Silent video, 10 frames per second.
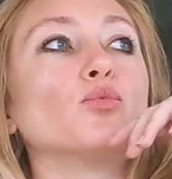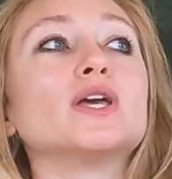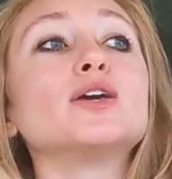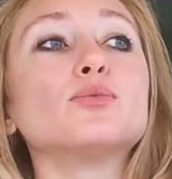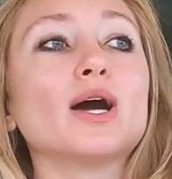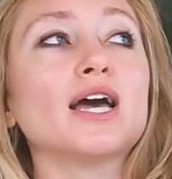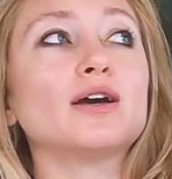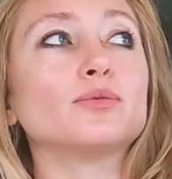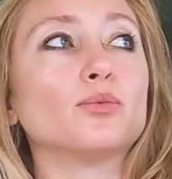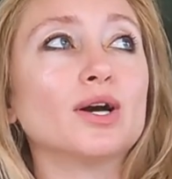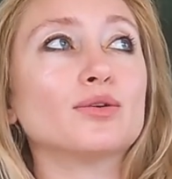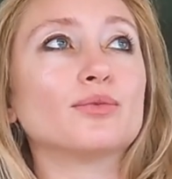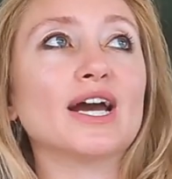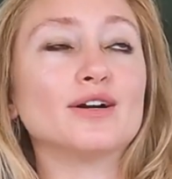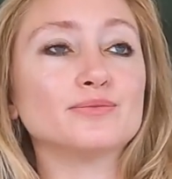We went
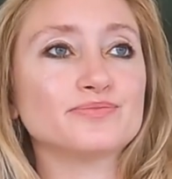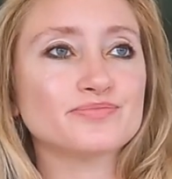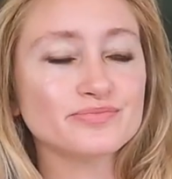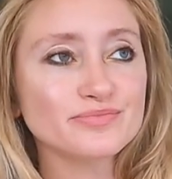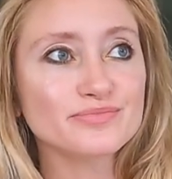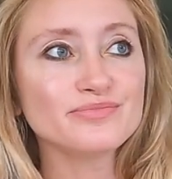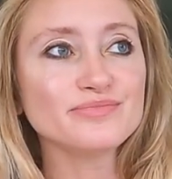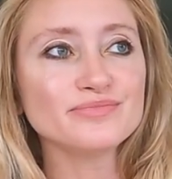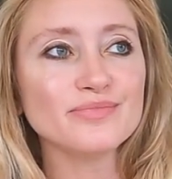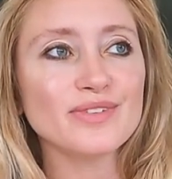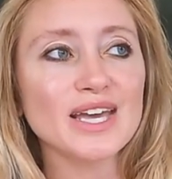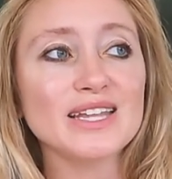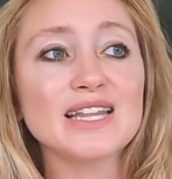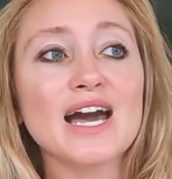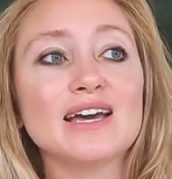one route,
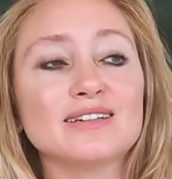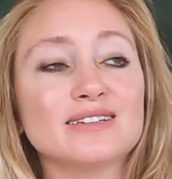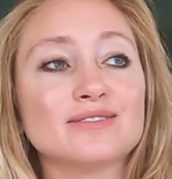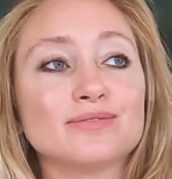and that